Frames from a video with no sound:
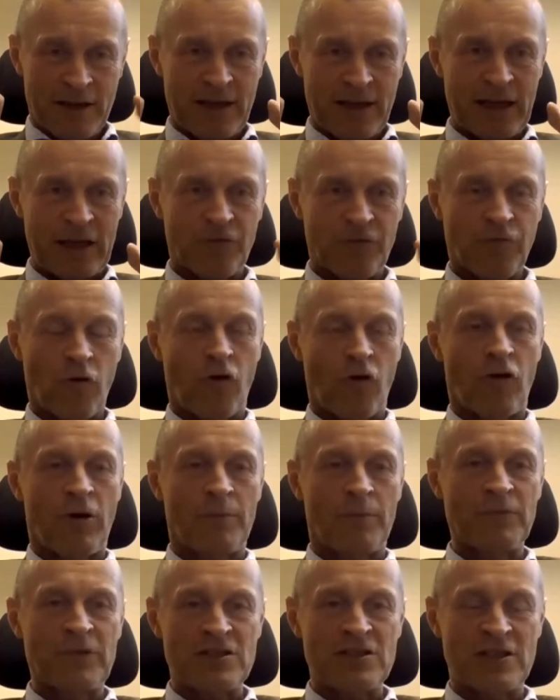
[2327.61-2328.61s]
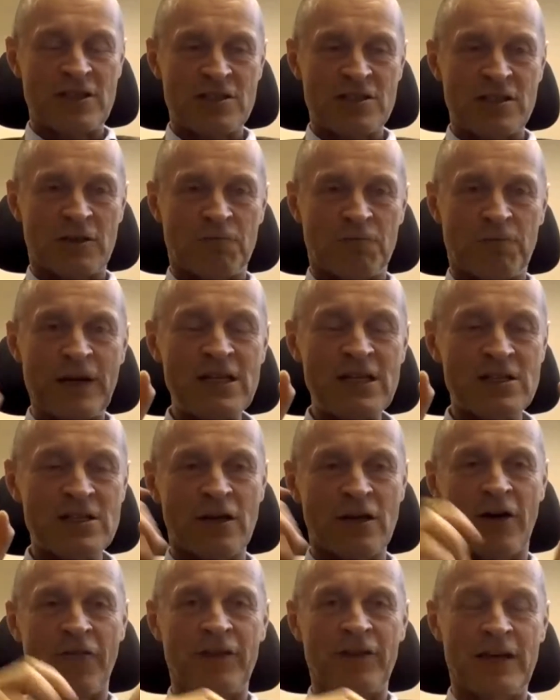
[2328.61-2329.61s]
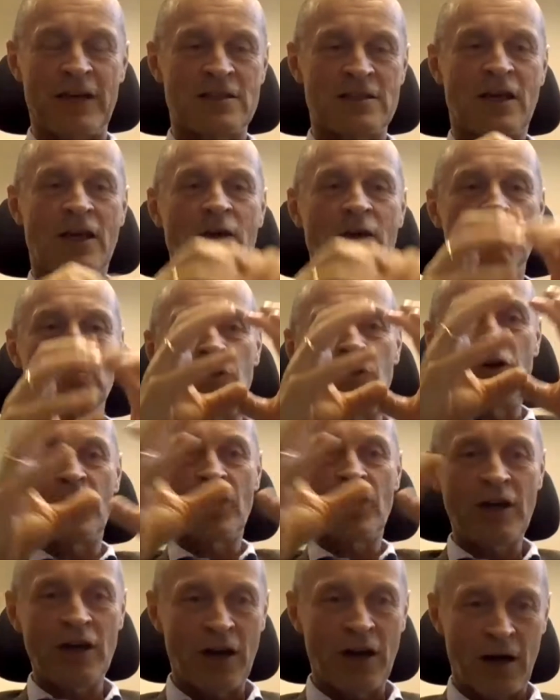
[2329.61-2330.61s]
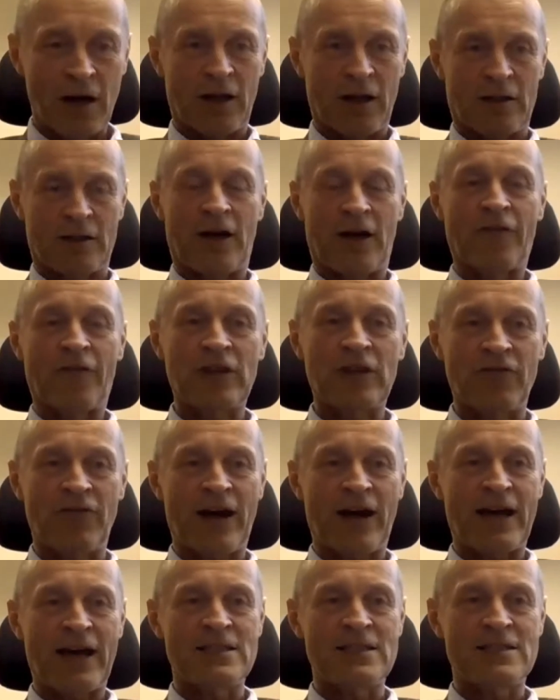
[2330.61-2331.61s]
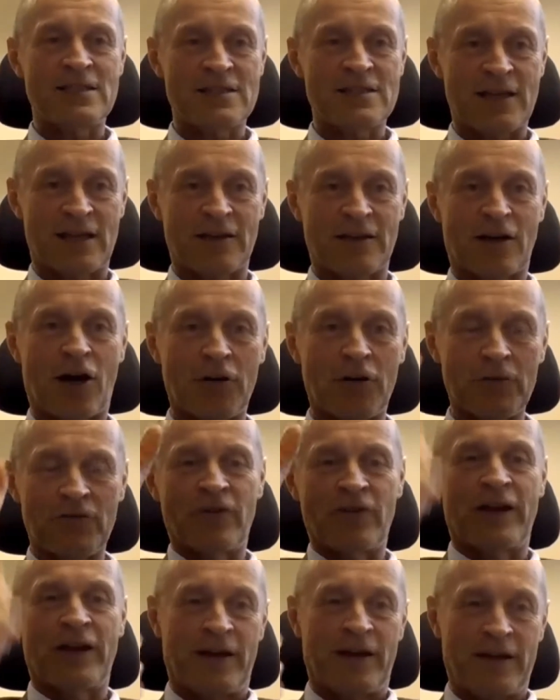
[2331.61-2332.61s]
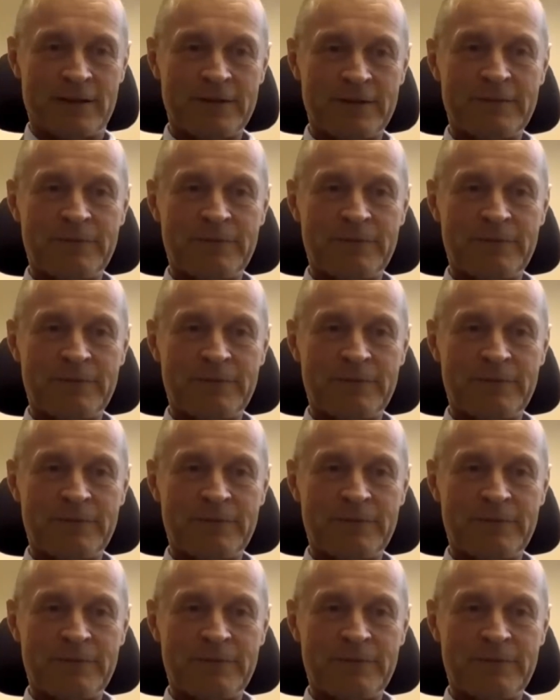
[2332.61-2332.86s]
informed decision which of these myriad of devices that are out there